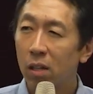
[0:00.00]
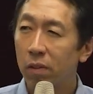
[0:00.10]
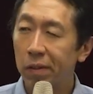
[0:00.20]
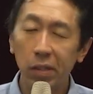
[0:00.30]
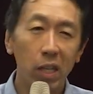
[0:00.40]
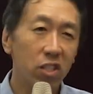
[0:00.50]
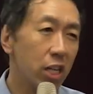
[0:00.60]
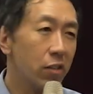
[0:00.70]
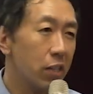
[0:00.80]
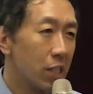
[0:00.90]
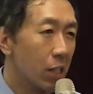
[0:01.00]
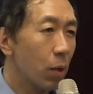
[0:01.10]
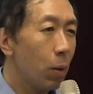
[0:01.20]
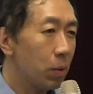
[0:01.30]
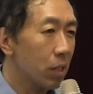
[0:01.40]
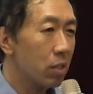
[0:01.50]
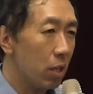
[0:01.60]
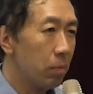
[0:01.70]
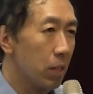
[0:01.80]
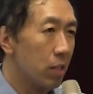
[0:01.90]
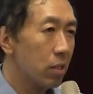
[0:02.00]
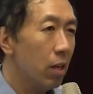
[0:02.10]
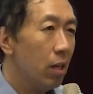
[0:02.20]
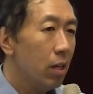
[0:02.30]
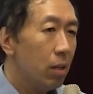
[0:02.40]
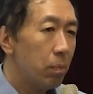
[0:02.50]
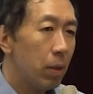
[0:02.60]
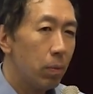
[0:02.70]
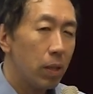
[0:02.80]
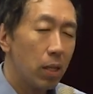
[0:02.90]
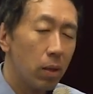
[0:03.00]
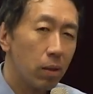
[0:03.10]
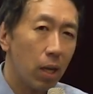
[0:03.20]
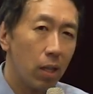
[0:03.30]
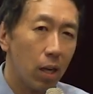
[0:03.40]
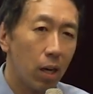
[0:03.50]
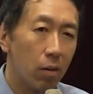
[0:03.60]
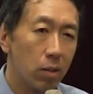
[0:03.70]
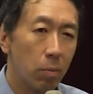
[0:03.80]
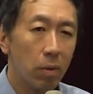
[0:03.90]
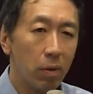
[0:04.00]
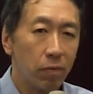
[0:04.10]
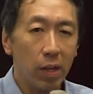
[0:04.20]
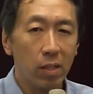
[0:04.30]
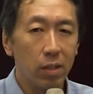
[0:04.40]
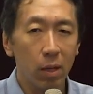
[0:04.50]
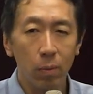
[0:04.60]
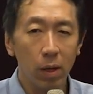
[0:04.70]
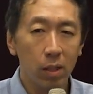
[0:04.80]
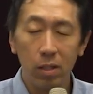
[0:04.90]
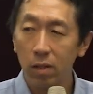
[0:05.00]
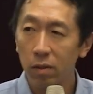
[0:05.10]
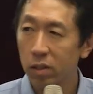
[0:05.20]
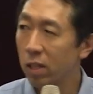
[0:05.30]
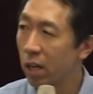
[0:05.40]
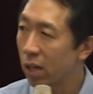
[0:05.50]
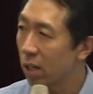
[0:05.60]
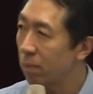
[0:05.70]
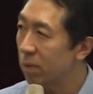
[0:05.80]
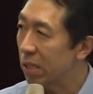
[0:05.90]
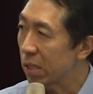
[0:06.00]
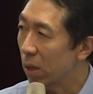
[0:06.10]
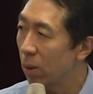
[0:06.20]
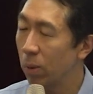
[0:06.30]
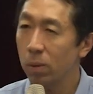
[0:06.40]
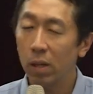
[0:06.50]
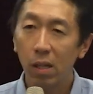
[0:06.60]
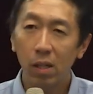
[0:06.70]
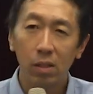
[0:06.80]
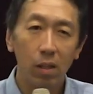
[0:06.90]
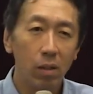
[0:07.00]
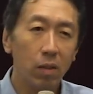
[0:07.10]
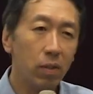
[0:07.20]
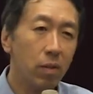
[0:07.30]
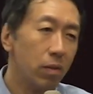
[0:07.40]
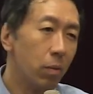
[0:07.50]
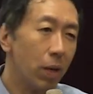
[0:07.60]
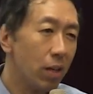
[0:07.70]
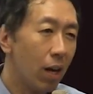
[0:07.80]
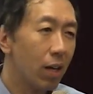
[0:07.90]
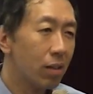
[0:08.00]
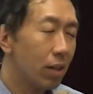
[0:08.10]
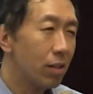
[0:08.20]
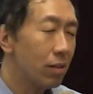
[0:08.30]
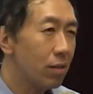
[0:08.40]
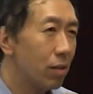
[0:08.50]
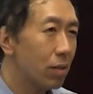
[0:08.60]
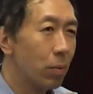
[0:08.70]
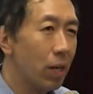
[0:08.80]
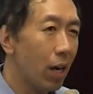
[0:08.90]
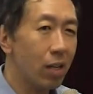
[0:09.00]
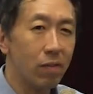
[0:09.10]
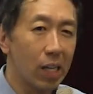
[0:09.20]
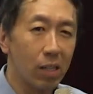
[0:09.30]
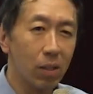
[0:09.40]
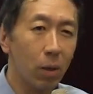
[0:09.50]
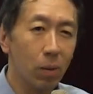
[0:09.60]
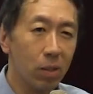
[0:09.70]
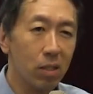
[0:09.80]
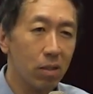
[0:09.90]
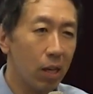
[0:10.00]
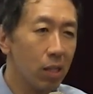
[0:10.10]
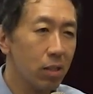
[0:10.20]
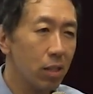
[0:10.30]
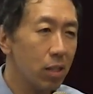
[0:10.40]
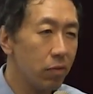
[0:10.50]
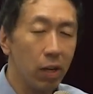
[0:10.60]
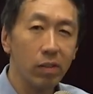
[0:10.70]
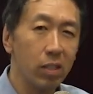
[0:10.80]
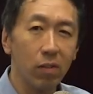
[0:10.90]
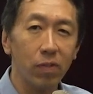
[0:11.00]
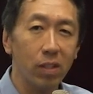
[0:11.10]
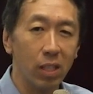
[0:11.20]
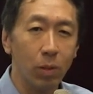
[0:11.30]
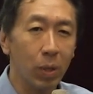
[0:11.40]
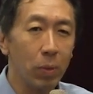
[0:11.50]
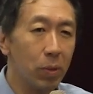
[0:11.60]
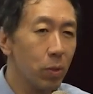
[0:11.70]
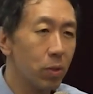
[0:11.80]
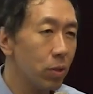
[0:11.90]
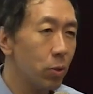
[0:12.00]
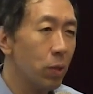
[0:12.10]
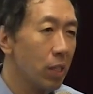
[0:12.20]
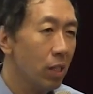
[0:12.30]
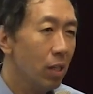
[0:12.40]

very good at generating coding templates. But when I look at how some of my friends that work in some of the Gen AI companies code, you know, even, the way I, uh, you know, the way I write code these days is very different than the way we used to do it